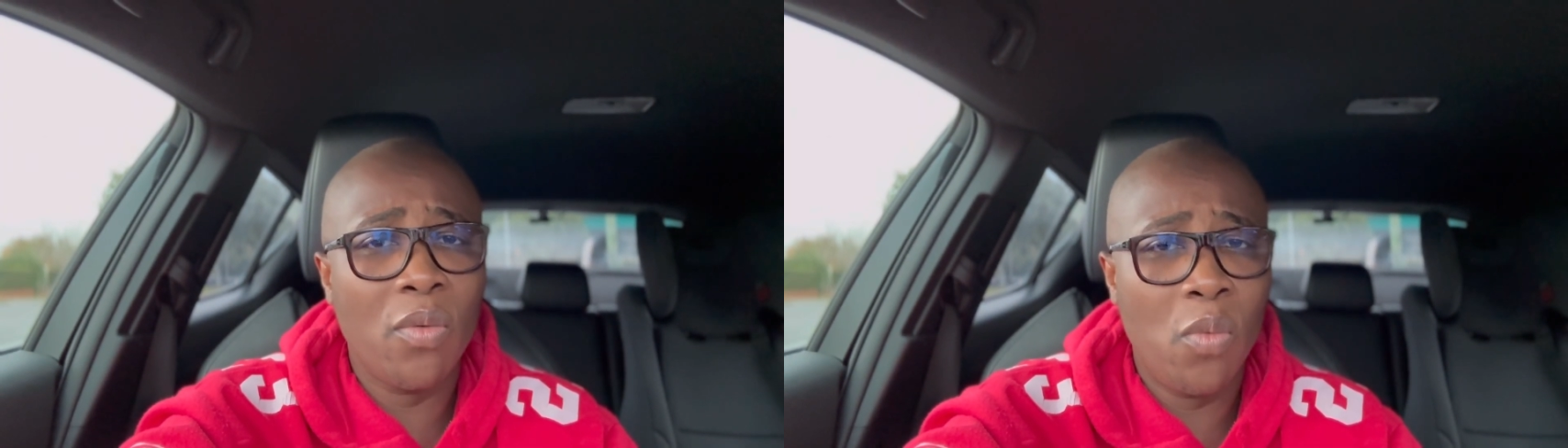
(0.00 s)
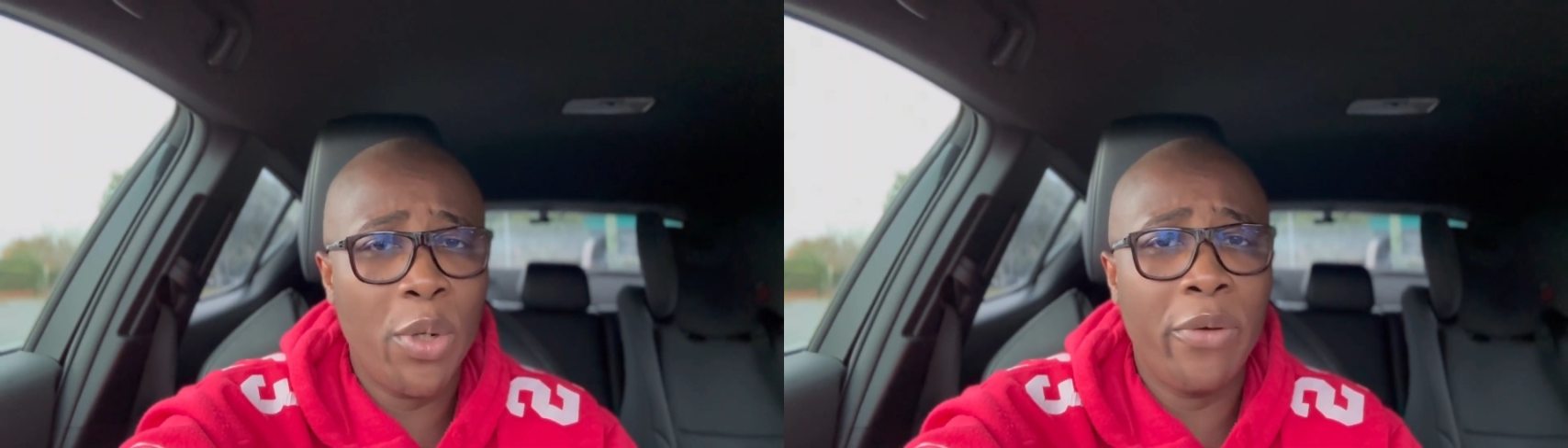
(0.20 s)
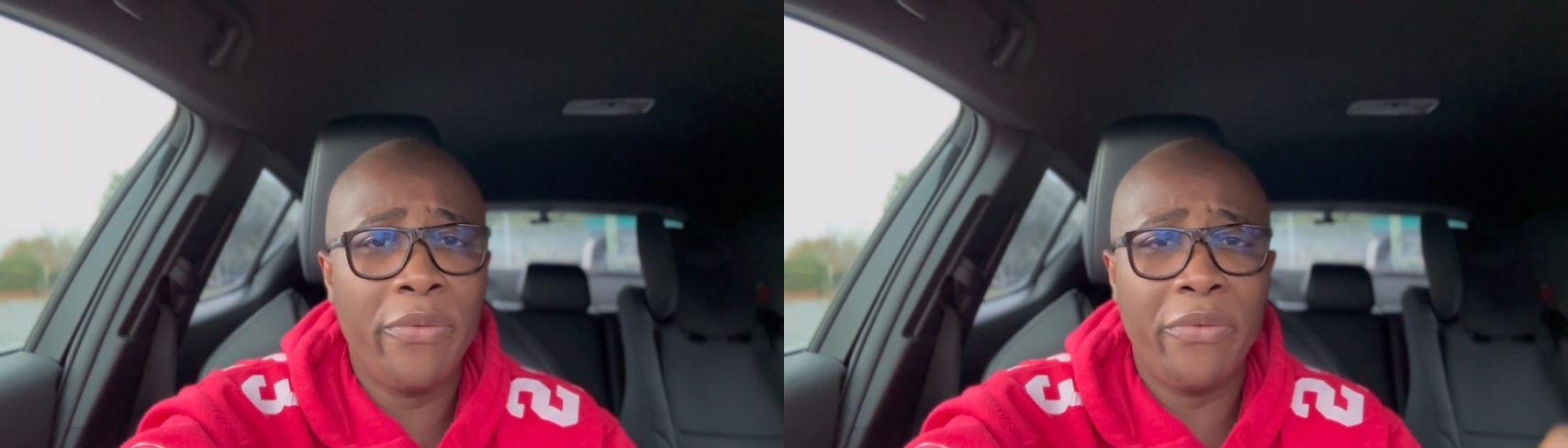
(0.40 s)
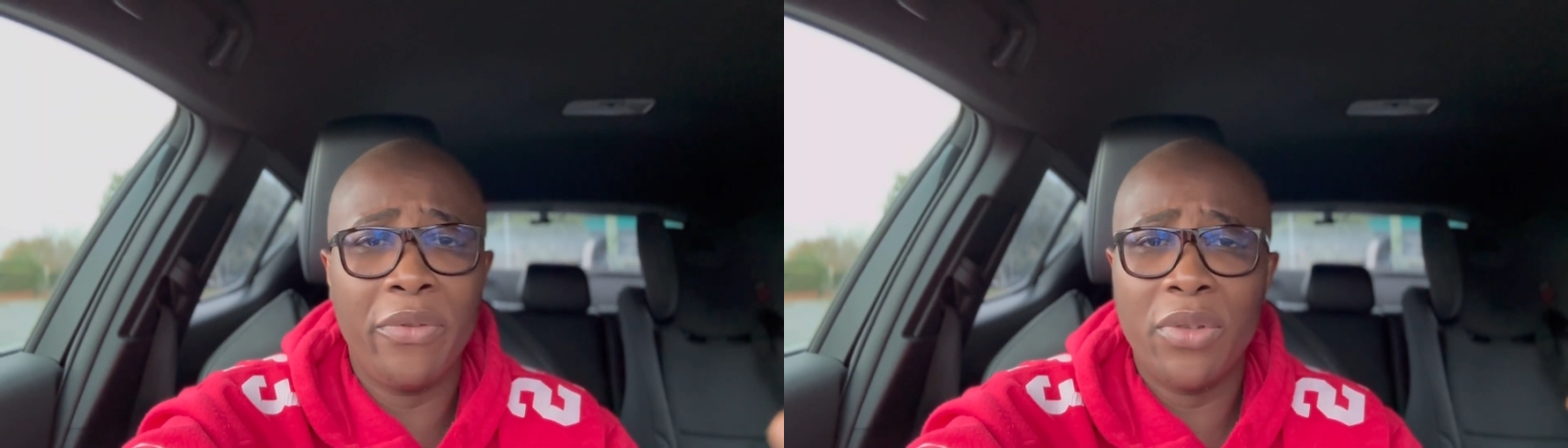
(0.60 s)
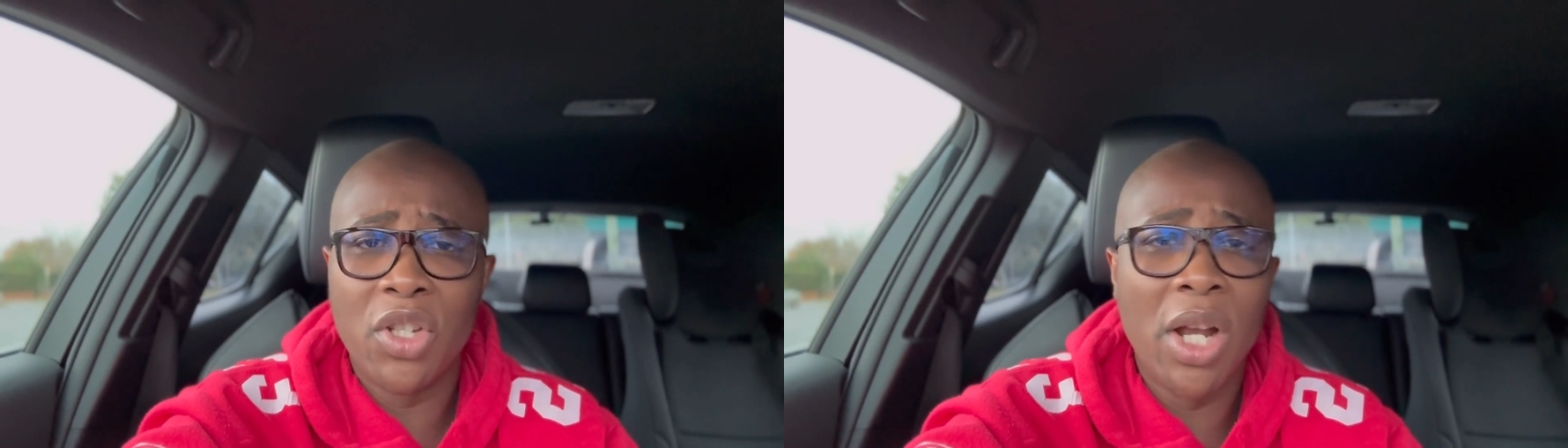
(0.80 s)
one of
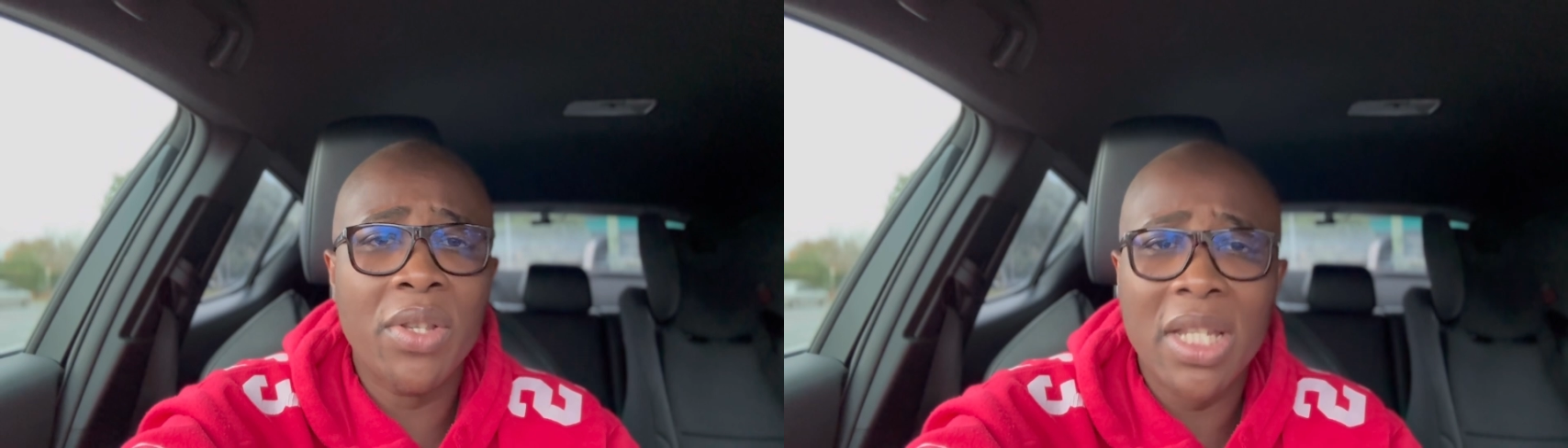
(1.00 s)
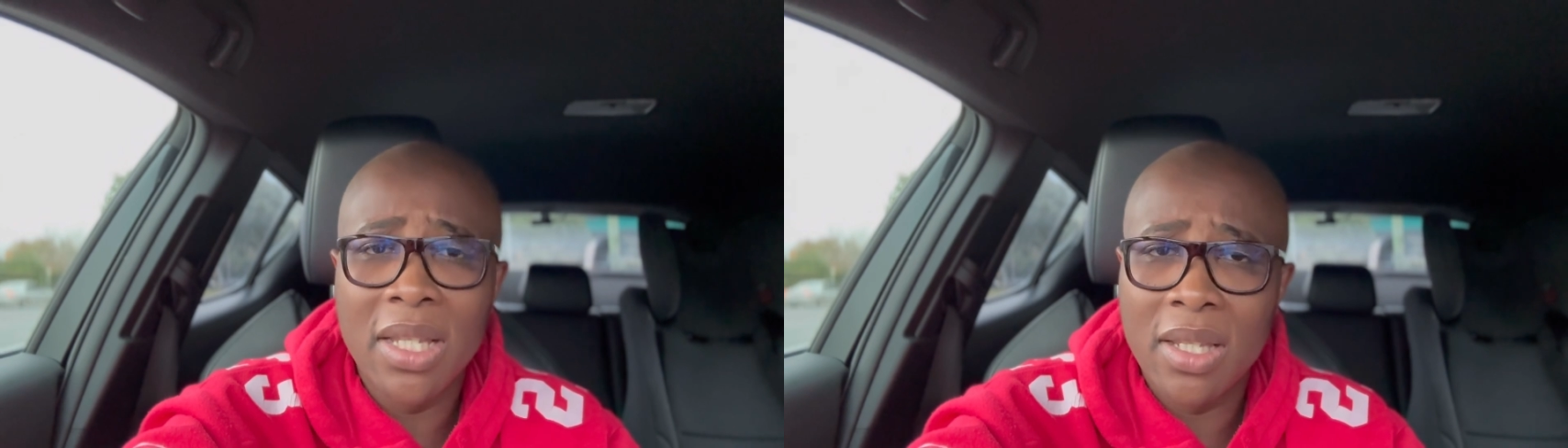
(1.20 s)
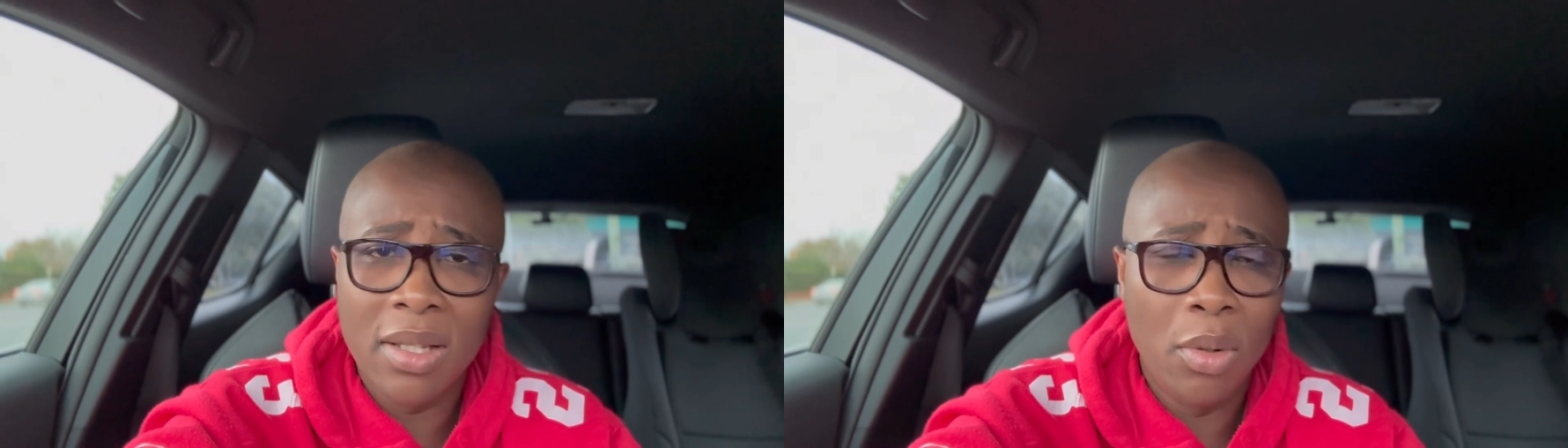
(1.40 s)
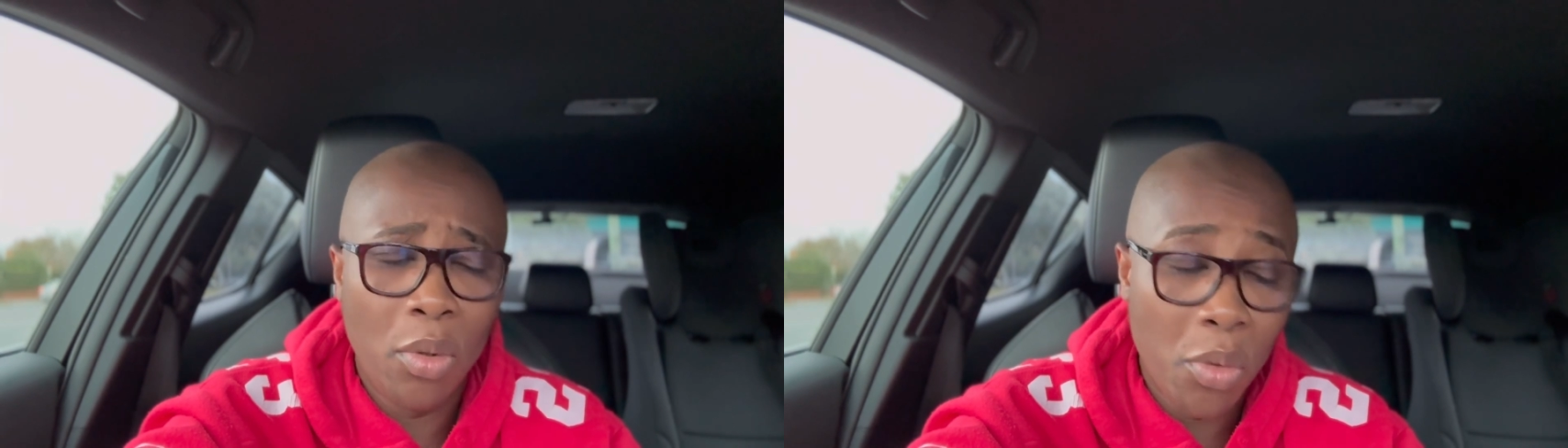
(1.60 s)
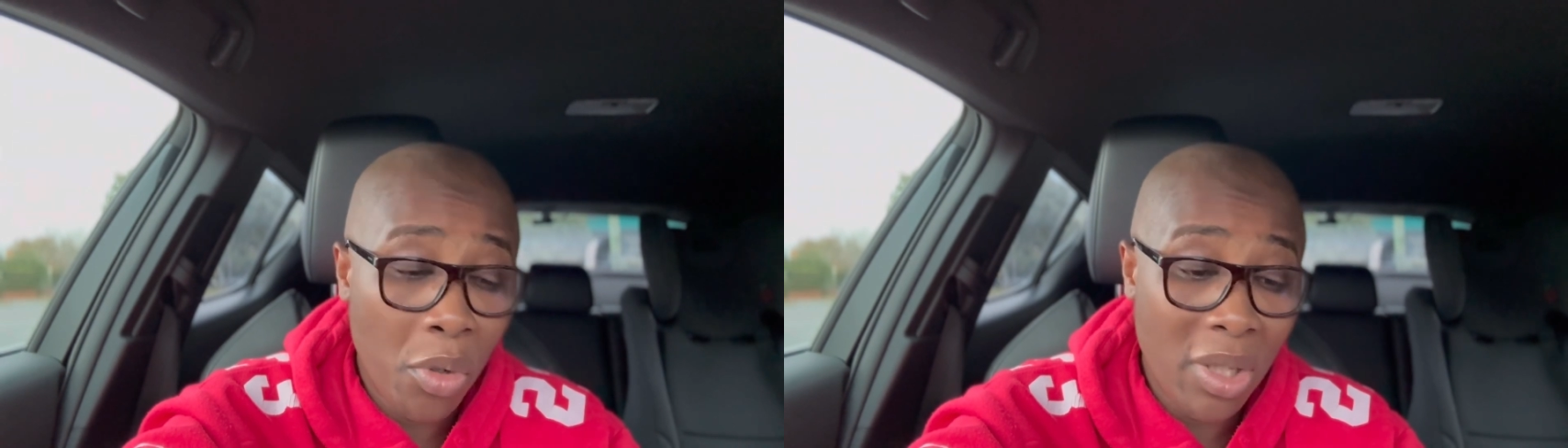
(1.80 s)
Charles's
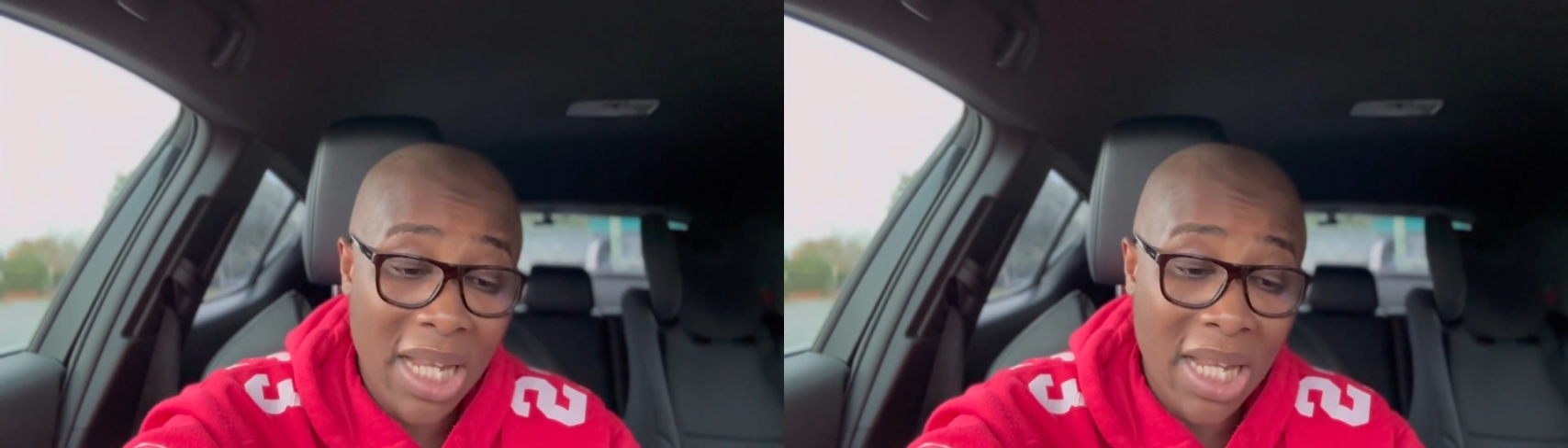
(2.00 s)
whore.